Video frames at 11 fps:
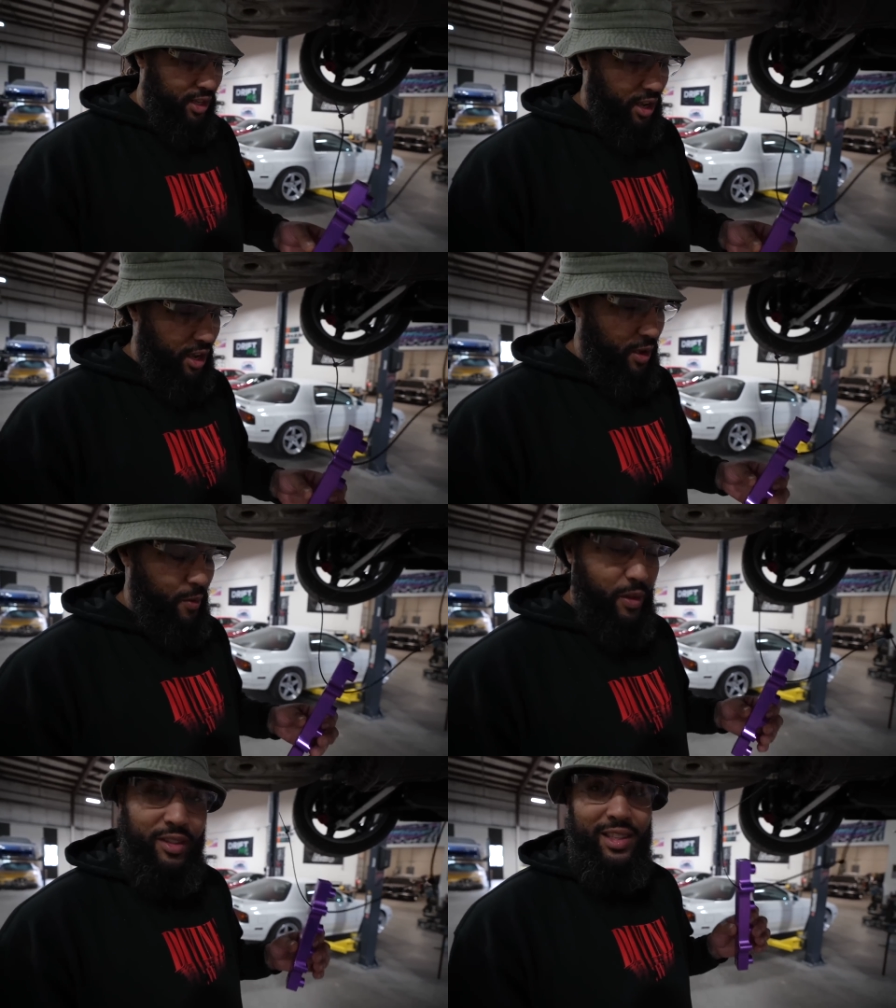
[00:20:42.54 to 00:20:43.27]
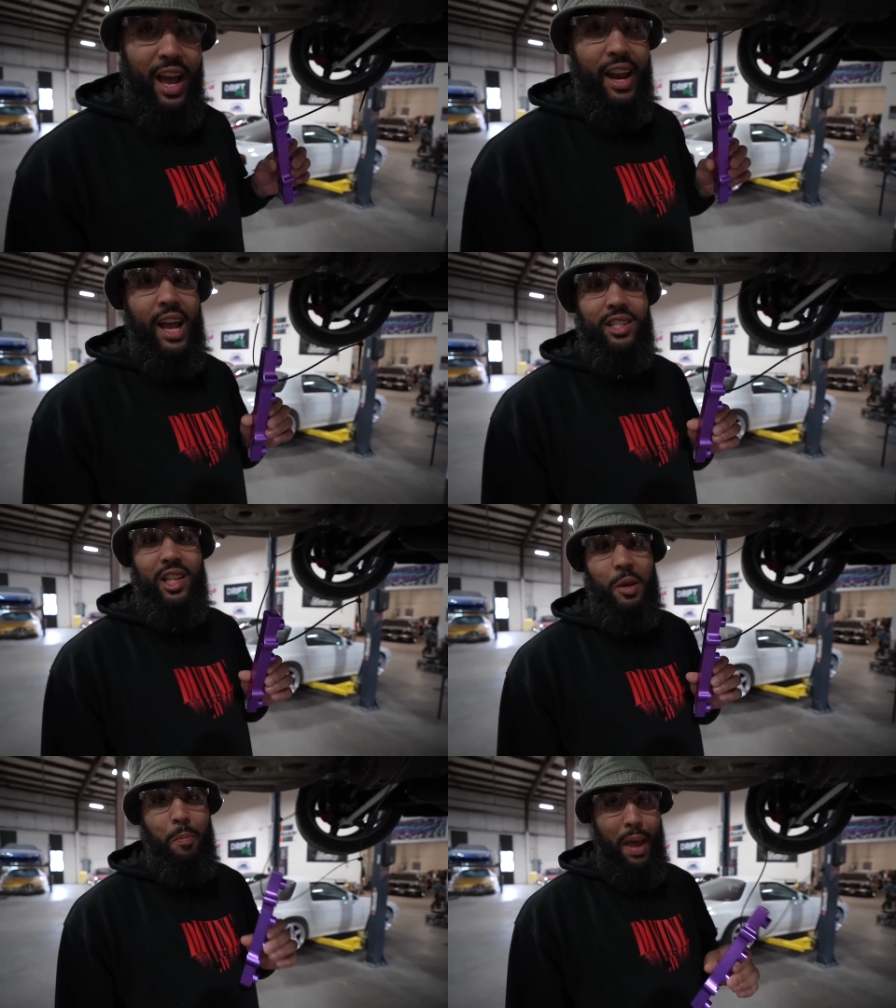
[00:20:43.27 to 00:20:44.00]
uh, it's not
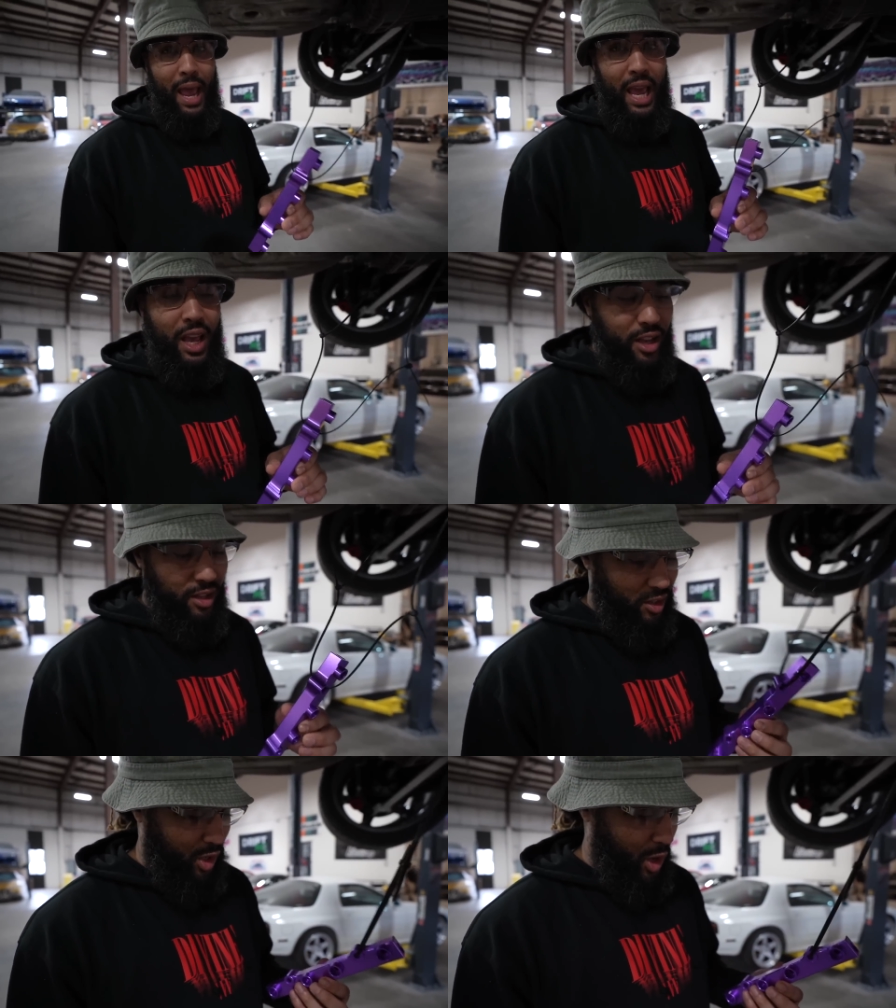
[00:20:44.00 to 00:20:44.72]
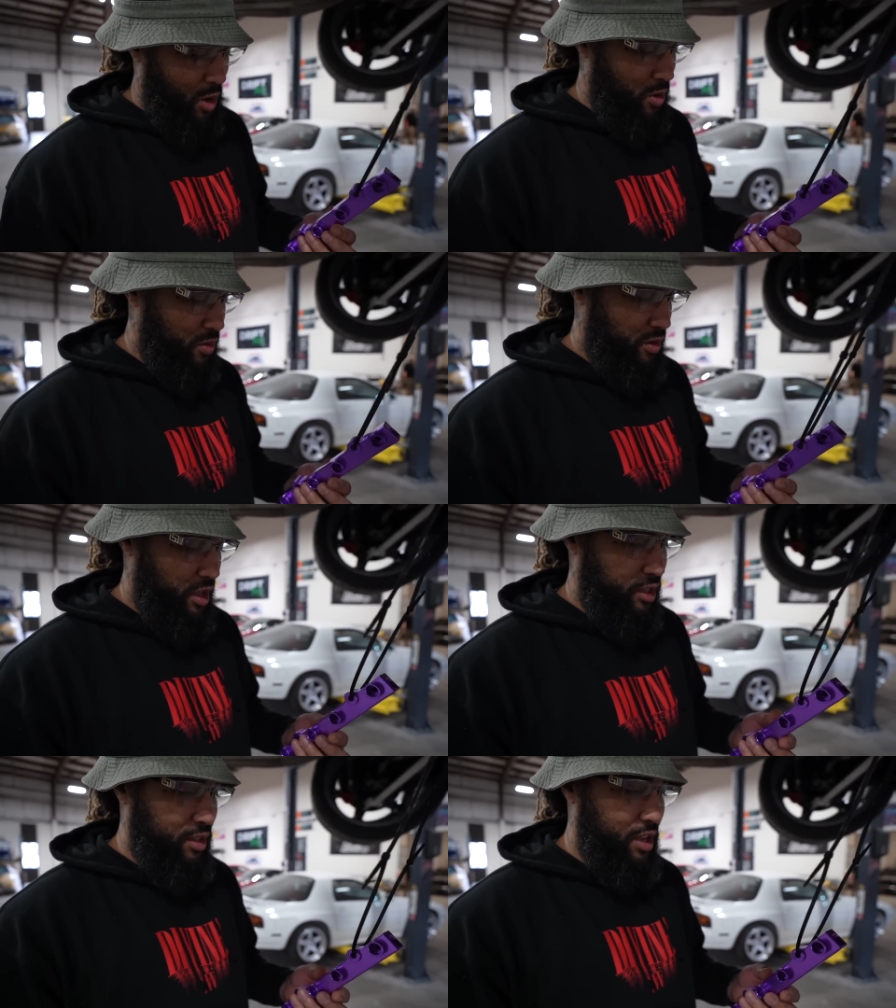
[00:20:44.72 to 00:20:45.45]
actually paint, so
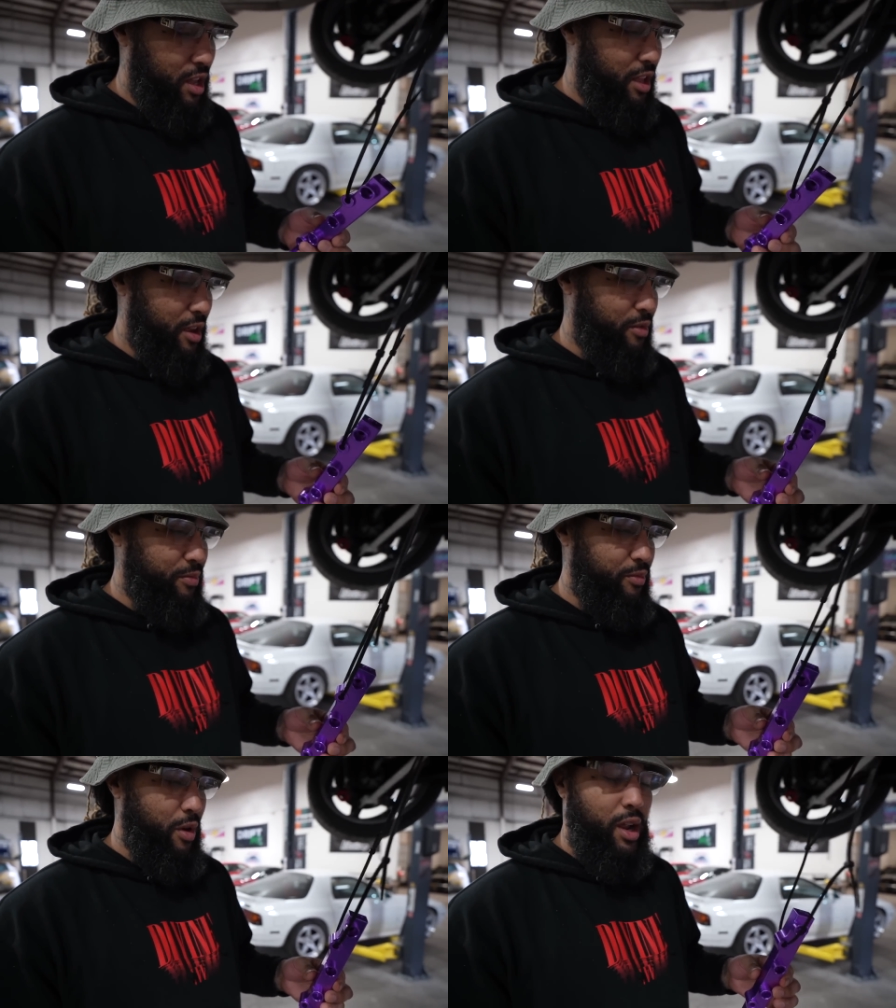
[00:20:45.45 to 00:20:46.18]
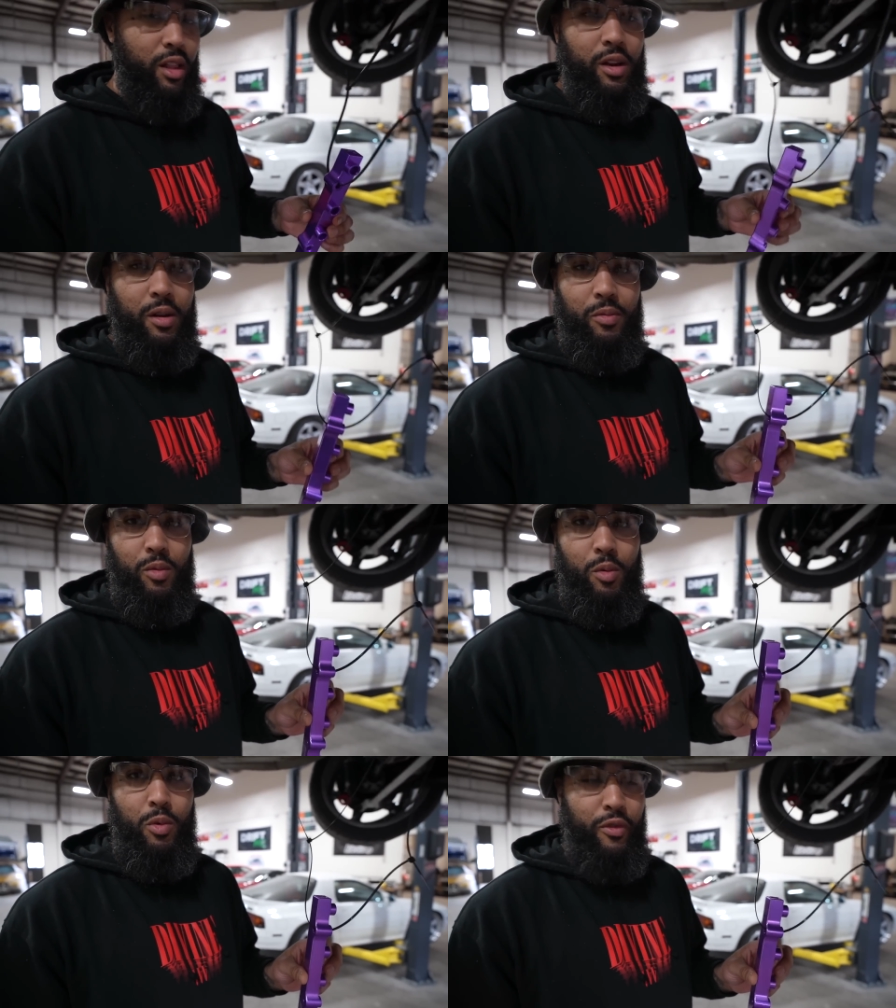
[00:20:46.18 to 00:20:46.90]
it's not like regular
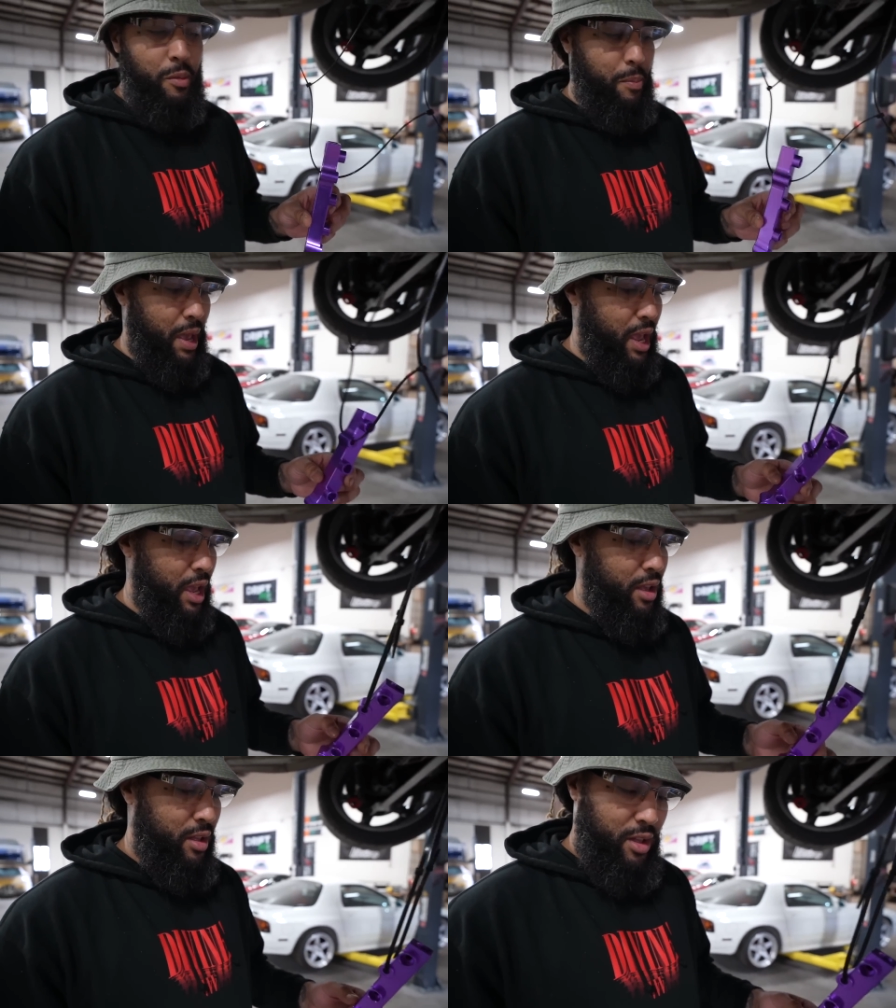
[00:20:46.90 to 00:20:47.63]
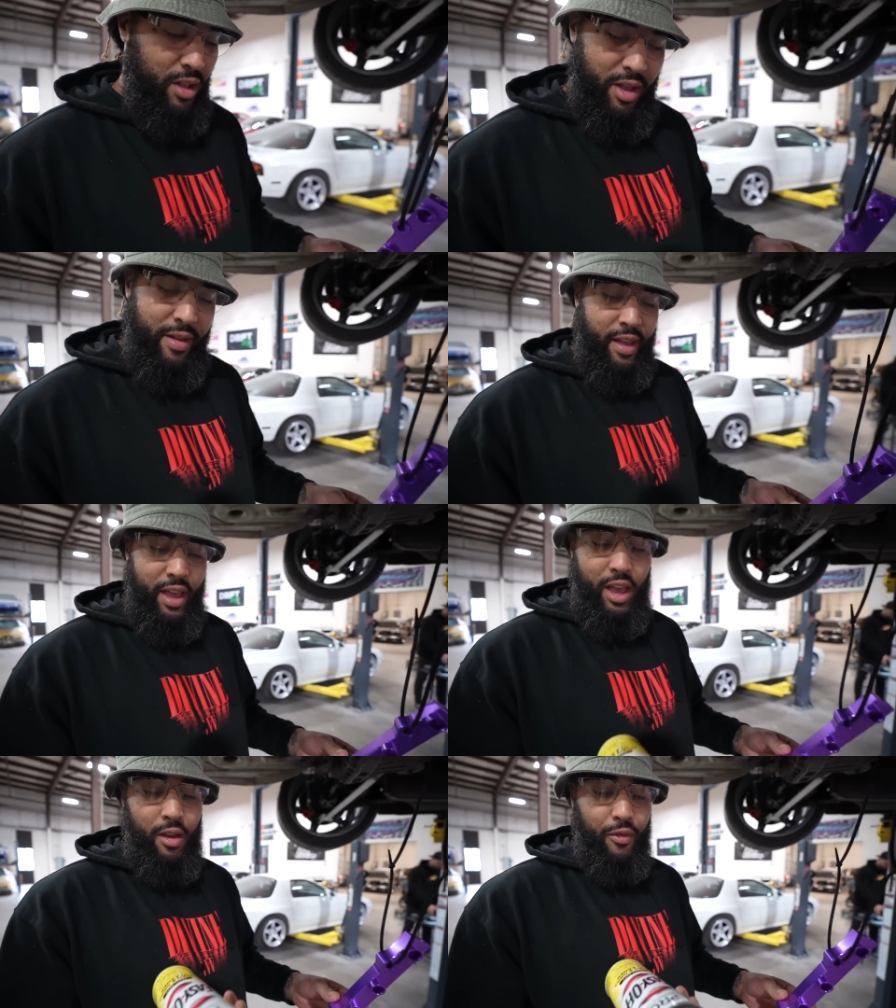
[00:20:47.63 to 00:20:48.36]
removing paint.
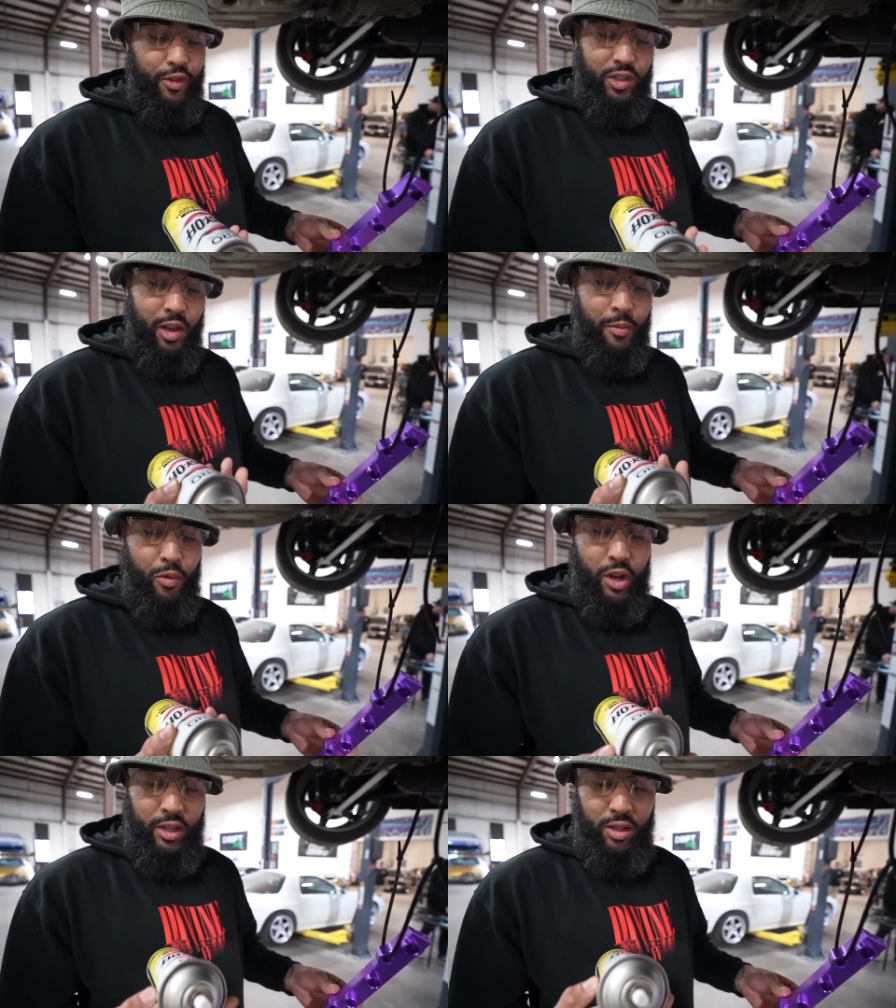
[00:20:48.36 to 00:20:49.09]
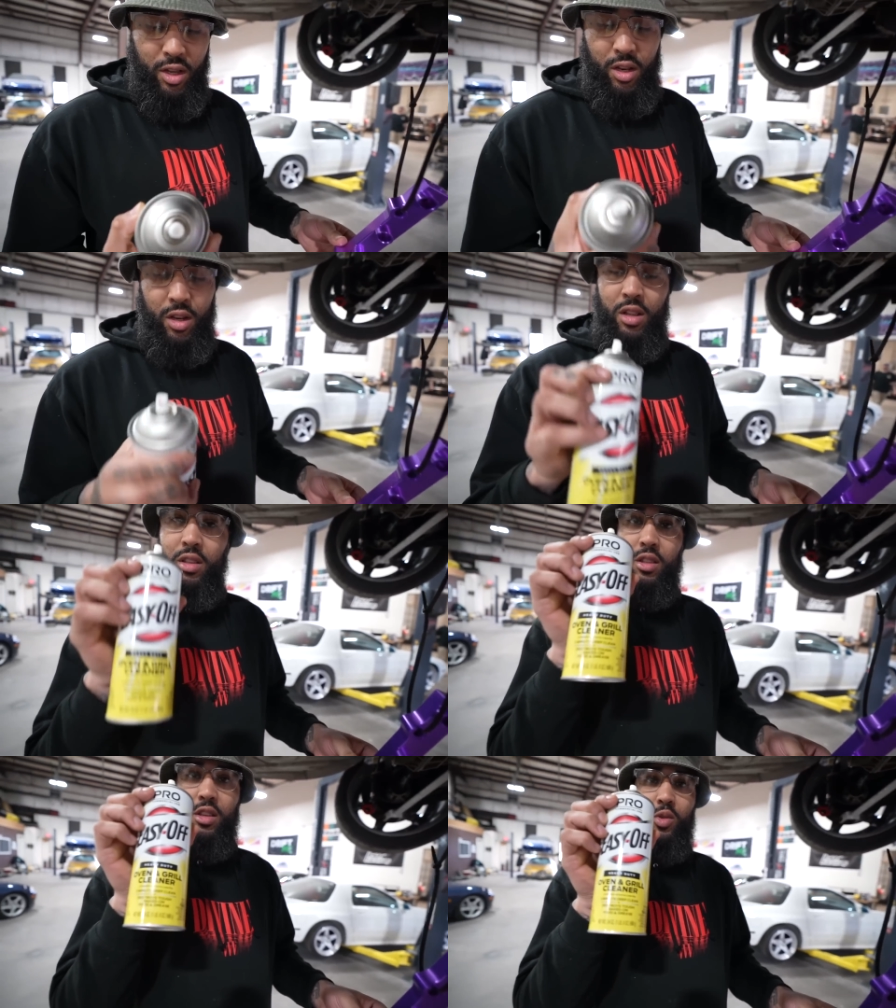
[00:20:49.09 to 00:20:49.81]
And for some reason,
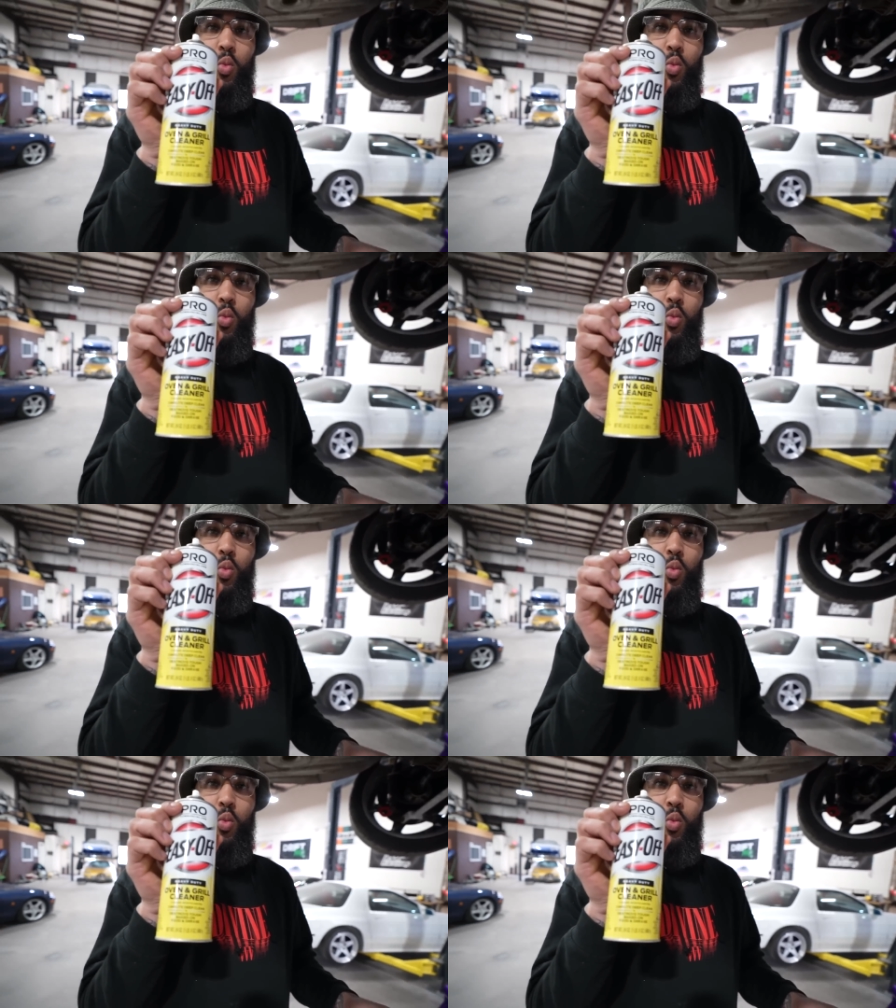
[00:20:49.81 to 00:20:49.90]
this